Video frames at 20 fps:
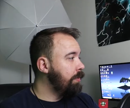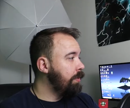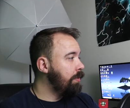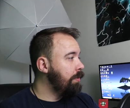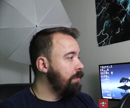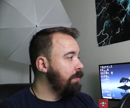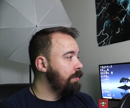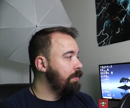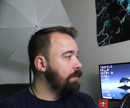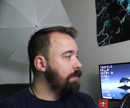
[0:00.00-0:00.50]

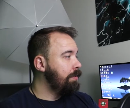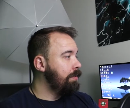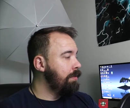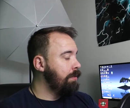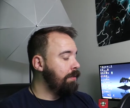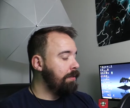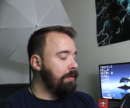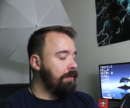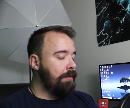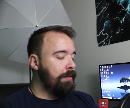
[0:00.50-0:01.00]

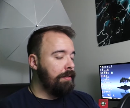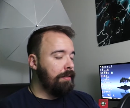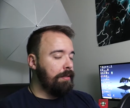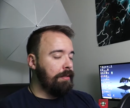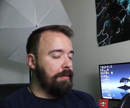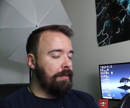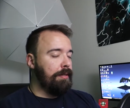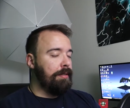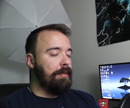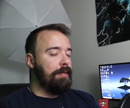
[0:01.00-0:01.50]

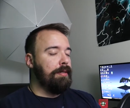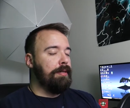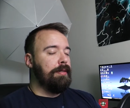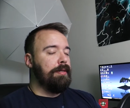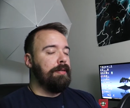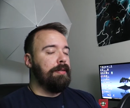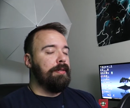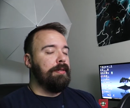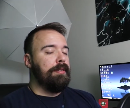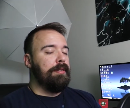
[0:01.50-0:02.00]

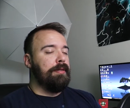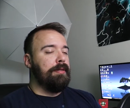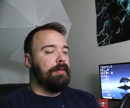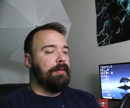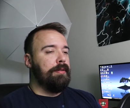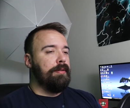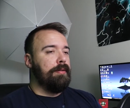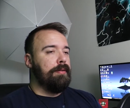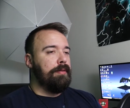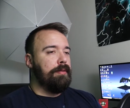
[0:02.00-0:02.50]

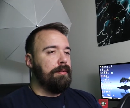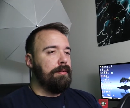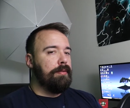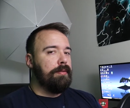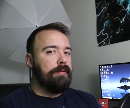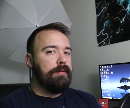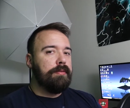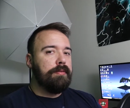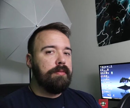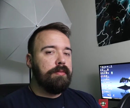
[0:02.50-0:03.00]

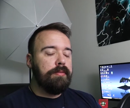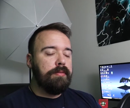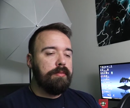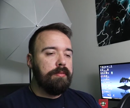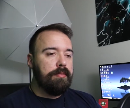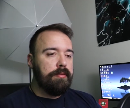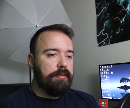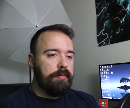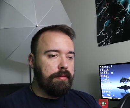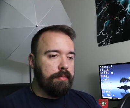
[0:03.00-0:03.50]

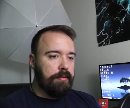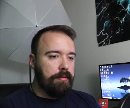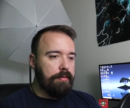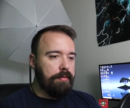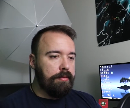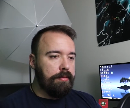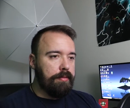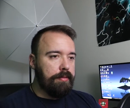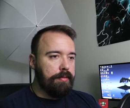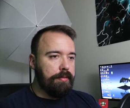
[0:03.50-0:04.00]

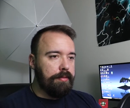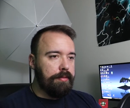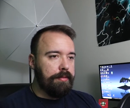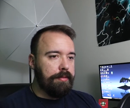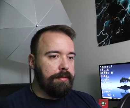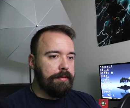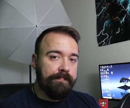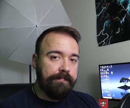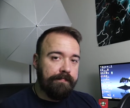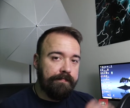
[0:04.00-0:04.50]

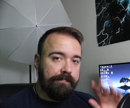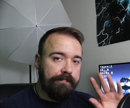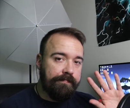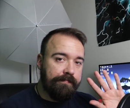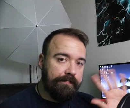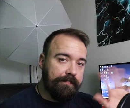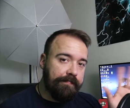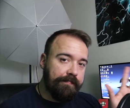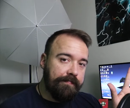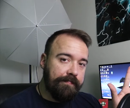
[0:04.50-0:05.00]

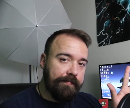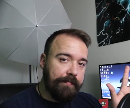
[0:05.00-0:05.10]
[no speech]